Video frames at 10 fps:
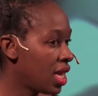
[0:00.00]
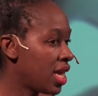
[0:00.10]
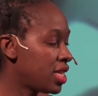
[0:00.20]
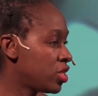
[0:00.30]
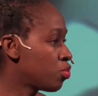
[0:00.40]

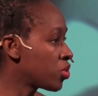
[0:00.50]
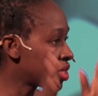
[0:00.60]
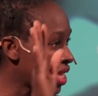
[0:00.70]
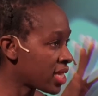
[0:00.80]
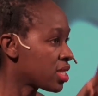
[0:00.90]
and you
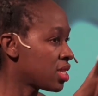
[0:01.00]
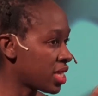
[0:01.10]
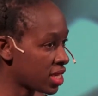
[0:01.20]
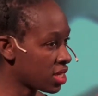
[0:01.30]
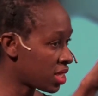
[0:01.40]
put that and
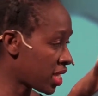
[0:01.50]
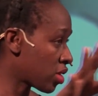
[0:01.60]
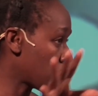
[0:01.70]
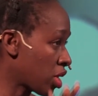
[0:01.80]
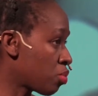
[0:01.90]
that and that
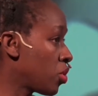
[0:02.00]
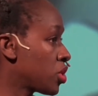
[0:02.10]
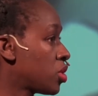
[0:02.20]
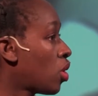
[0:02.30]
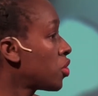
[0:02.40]
on that
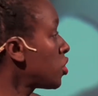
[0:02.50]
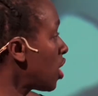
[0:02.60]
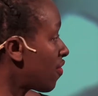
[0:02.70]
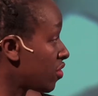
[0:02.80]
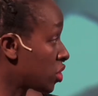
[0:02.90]
person, although you
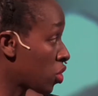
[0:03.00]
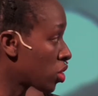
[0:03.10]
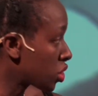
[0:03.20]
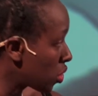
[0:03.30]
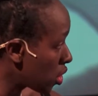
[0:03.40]
haven't
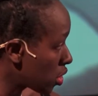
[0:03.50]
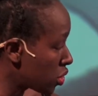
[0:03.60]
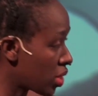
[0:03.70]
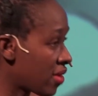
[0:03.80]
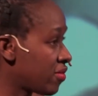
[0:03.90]
talked to her,
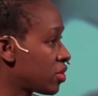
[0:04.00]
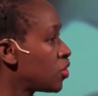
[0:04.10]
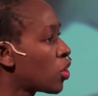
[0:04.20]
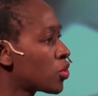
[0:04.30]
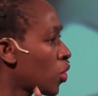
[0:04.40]
you
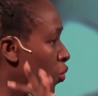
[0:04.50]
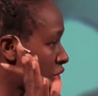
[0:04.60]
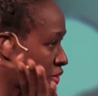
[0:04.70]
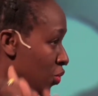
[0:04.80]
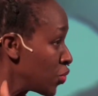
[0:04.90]
don't know
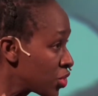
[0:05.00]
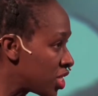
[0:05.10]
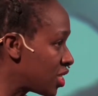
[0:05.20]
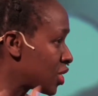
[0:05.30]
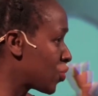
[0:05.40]
who
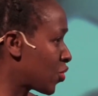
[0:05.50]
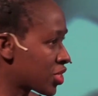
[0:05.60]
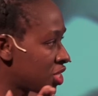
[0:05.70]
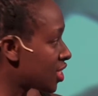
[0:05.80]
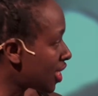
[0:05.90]
she is, what
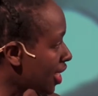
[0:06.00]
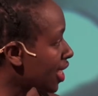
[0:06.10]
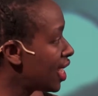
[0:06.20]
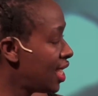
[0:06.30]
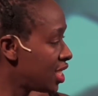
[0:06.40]
she's done. Like,
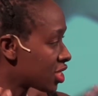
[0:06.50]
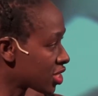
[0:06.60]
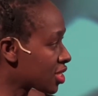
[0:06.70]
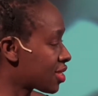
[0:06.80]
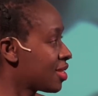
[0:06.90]

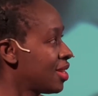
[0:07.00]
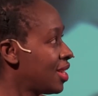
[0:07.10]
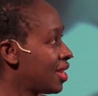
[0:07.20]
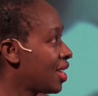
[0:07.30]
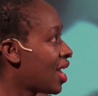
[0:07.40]
just
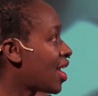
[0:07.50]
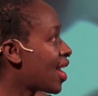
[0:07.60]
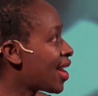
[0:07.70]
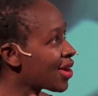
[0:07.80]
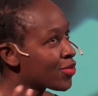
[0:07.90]

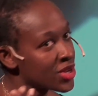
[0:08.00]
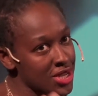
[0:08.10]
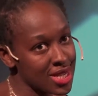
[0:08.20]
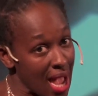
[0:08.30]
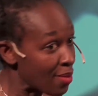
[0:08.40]
I
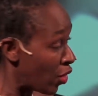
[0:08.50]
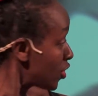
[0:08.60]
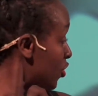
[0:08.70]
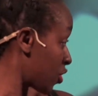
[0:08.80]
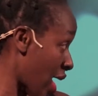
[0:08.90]
wish I'm
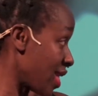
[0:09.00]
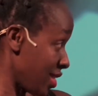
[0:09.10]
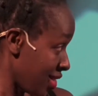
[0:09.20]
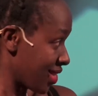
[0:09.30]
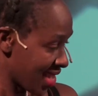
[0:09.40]
also trying
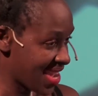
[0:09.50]
this,